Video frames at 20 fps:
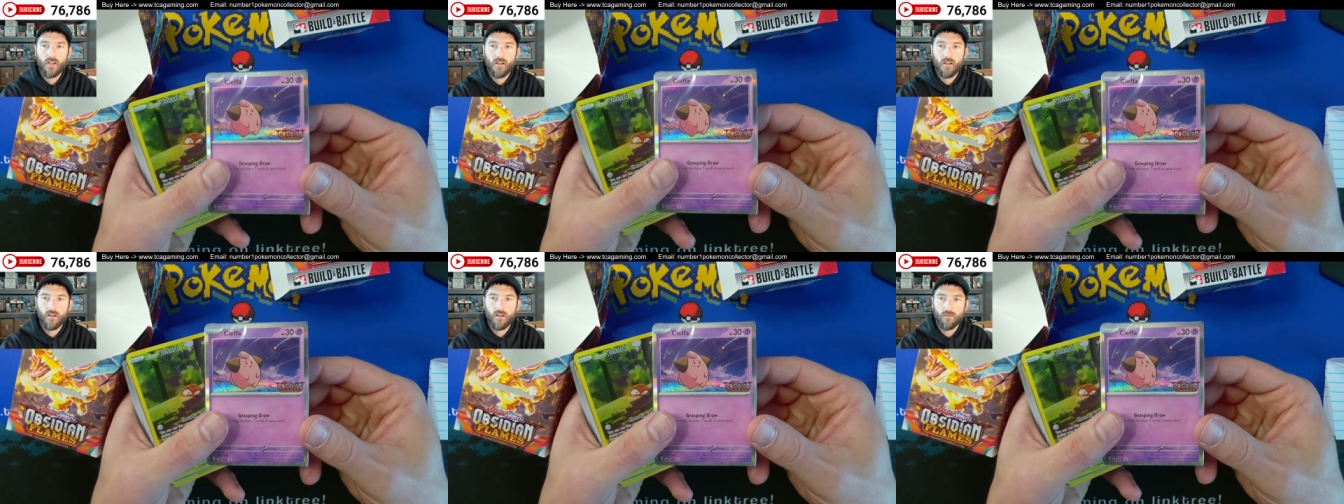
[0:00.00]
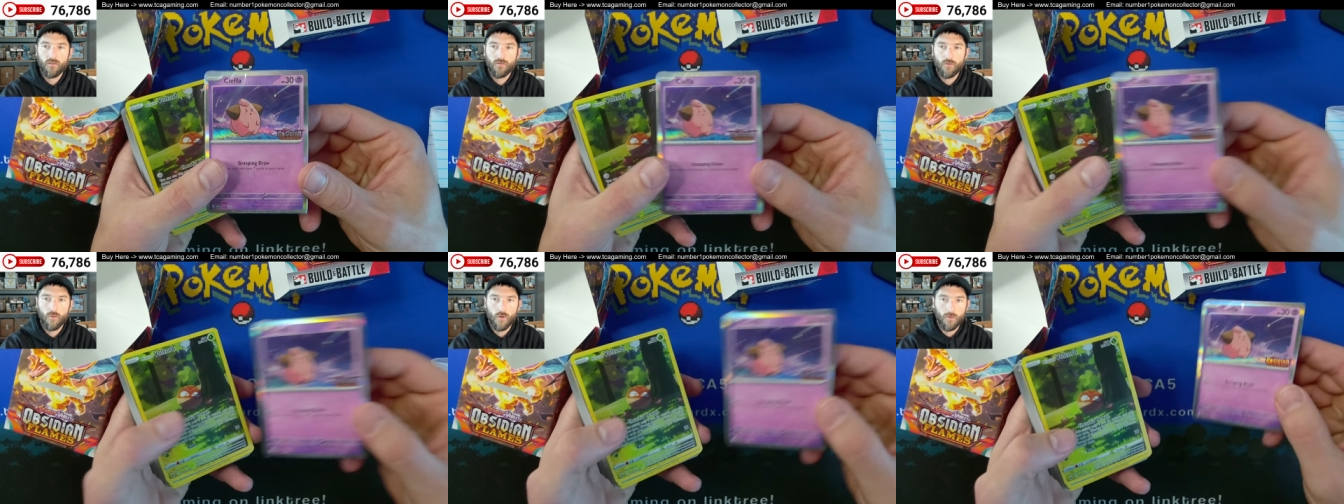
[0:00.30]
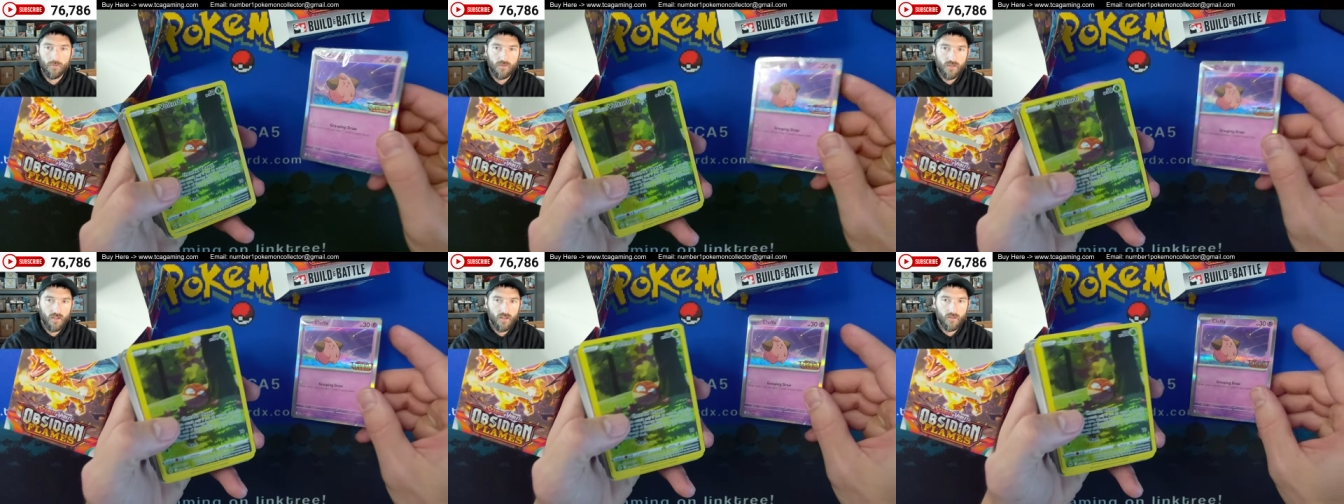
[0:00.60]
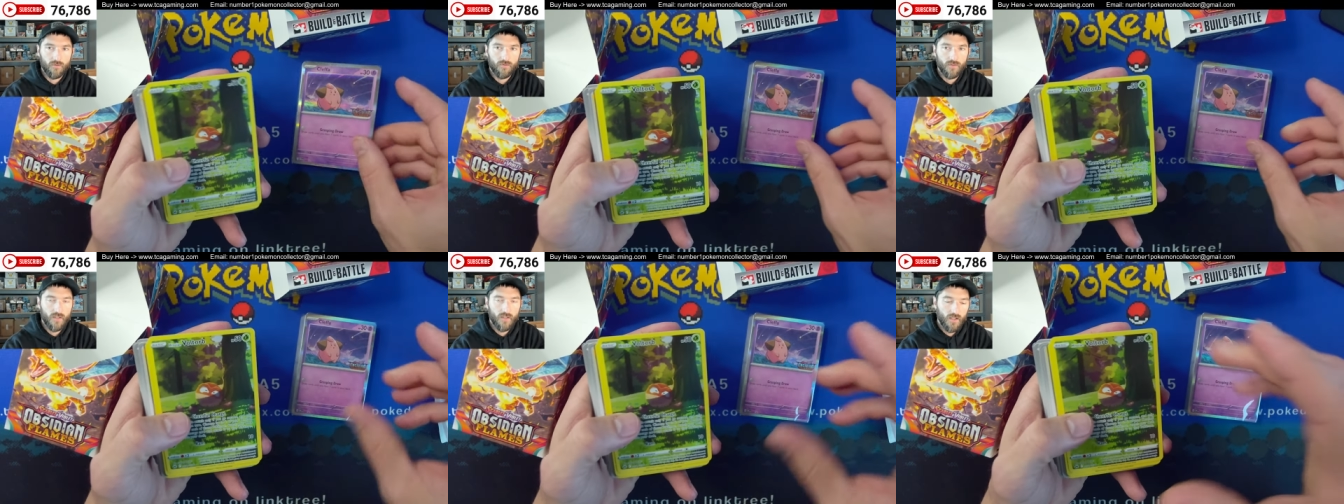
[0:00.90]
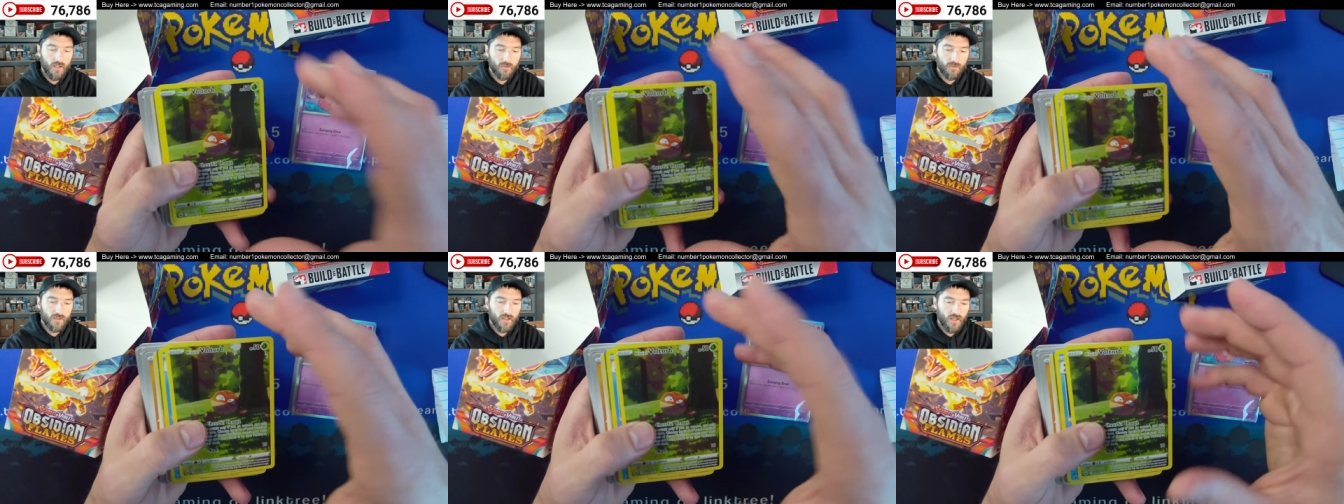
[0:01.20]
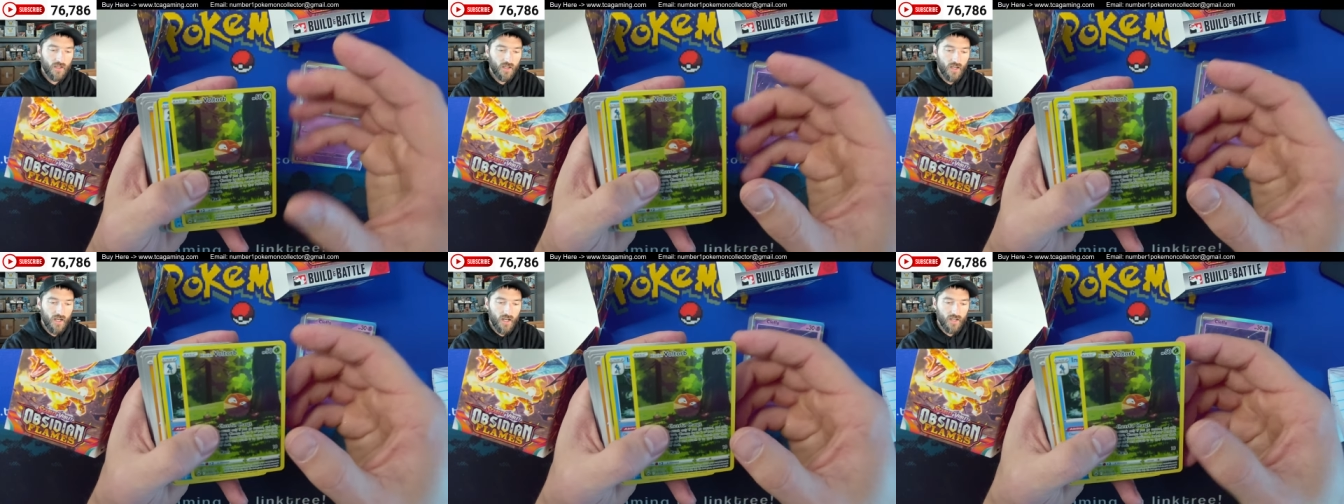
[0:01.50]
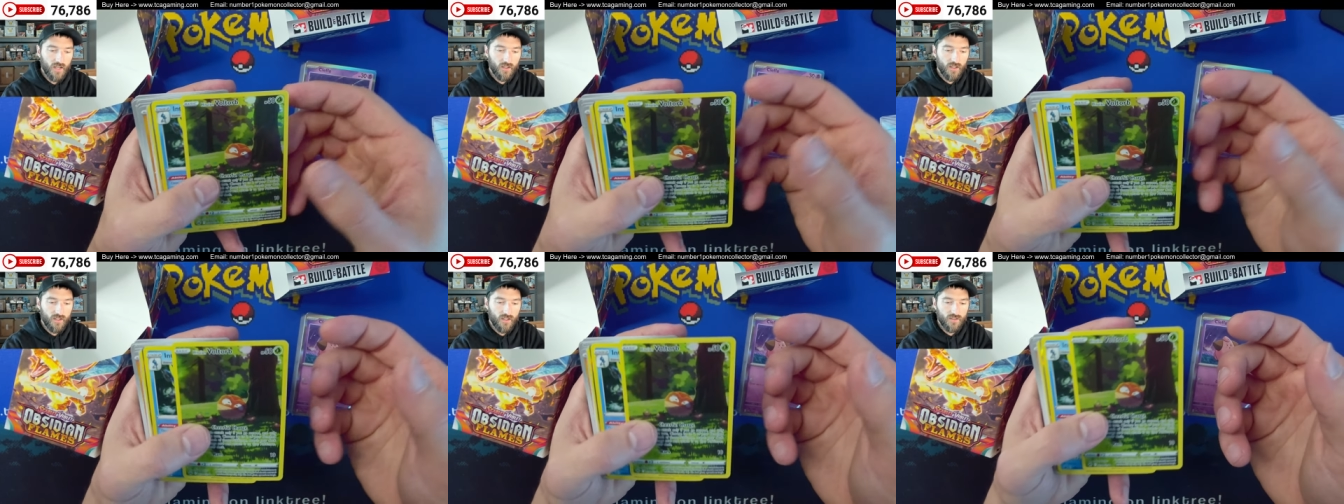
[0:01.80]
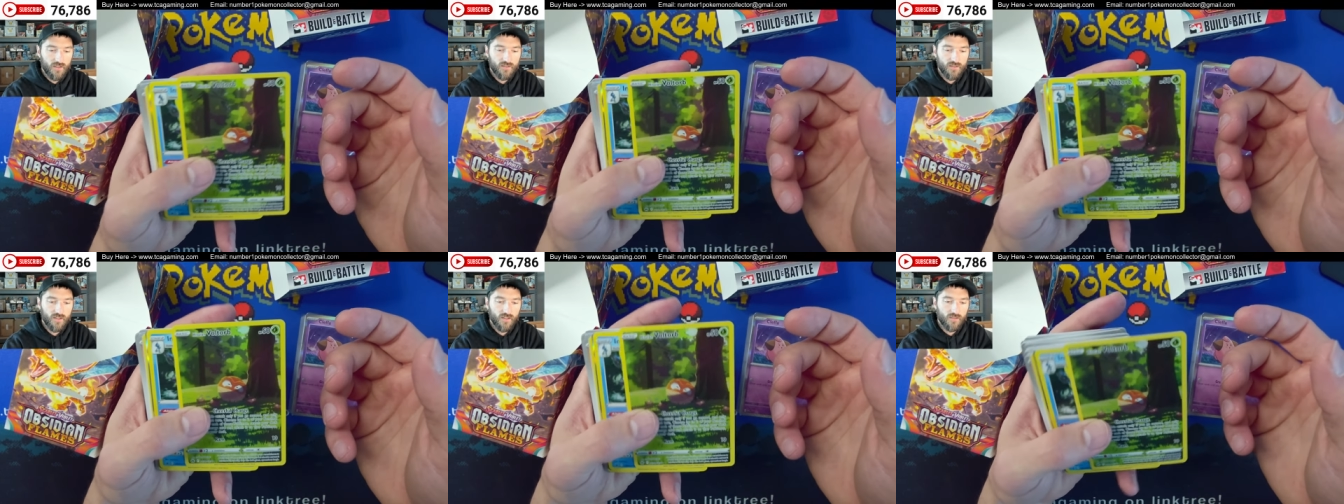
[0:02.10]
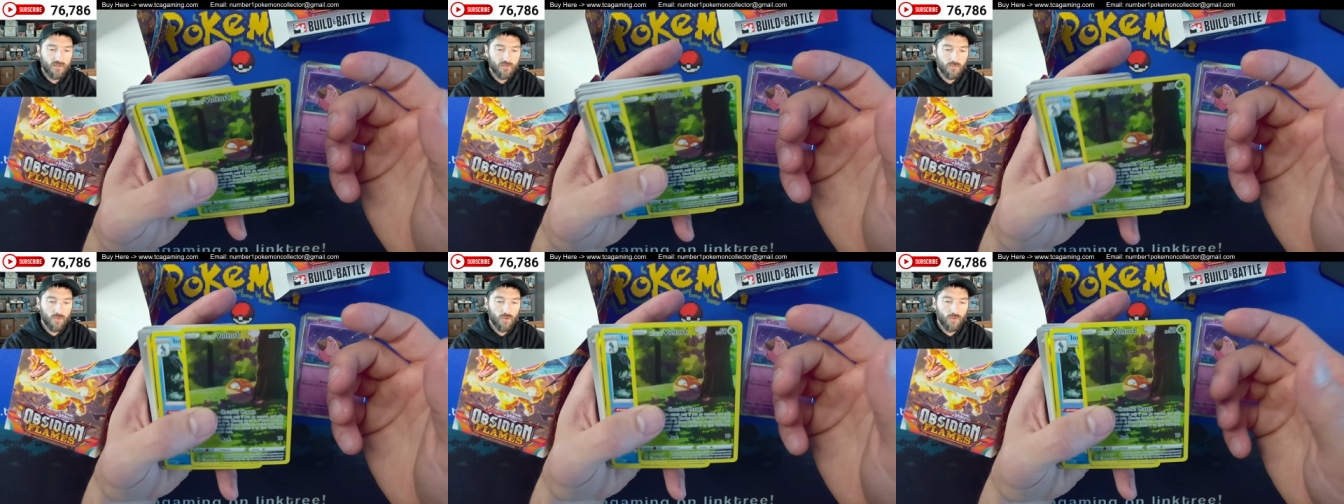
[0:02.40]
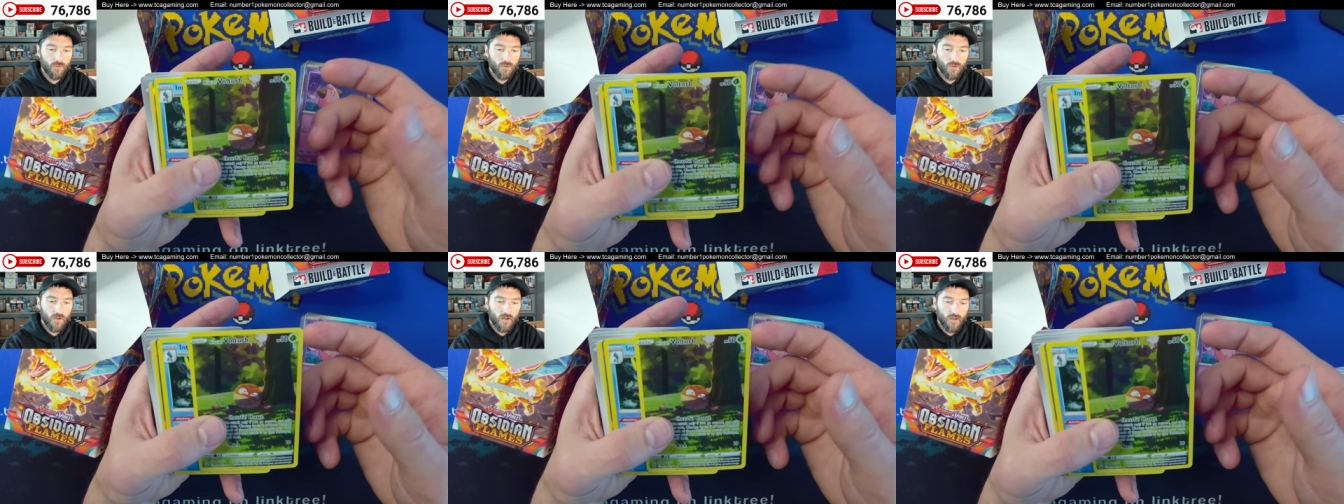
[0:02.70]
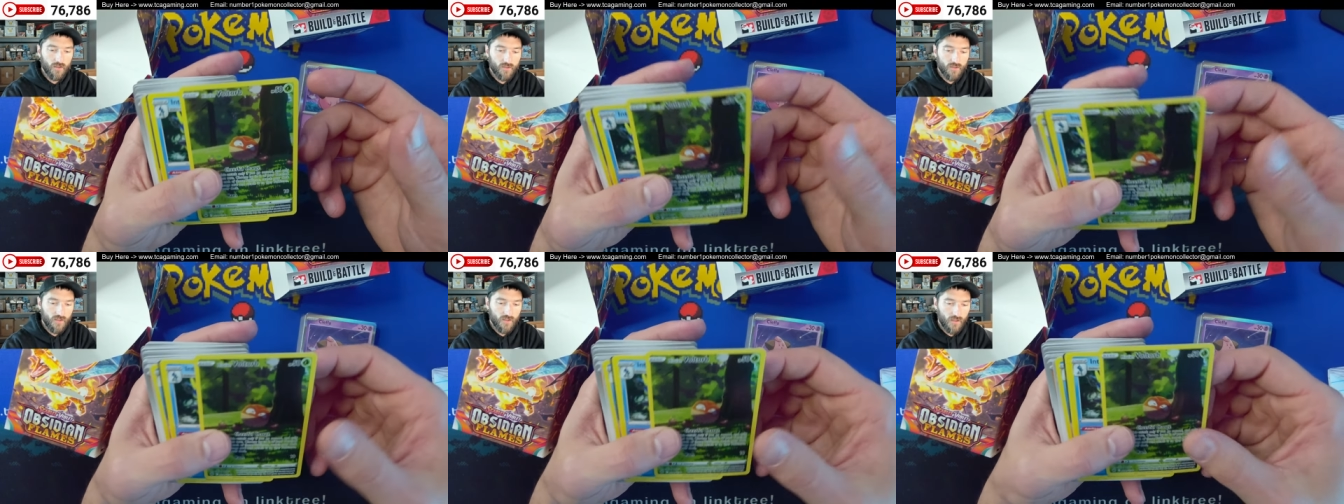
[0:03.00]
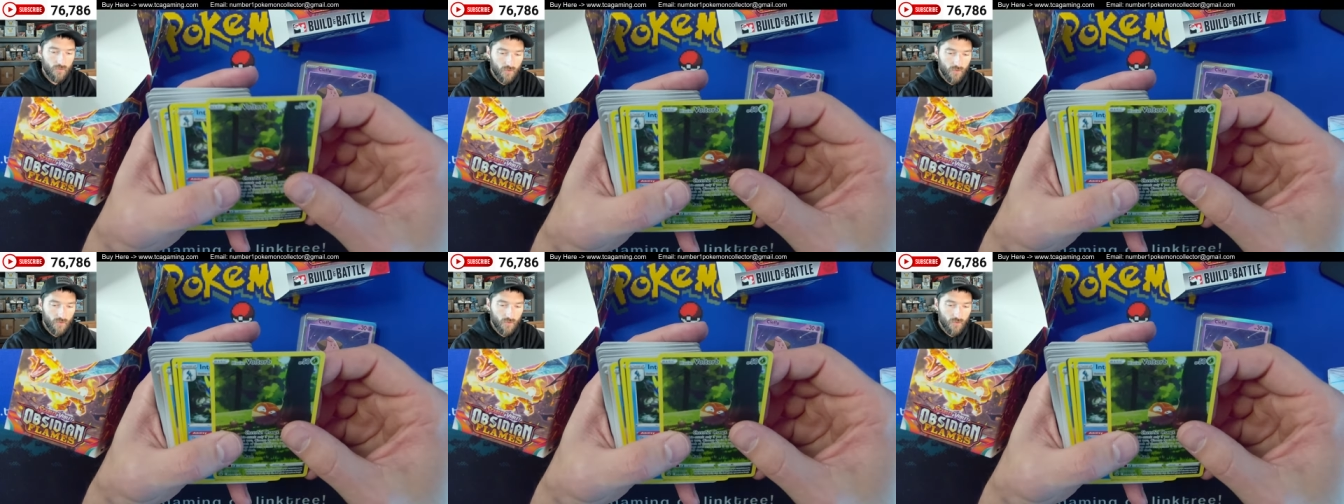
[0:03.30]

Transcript: here for Obsidian Flames, and then he stuck some cool cards in here.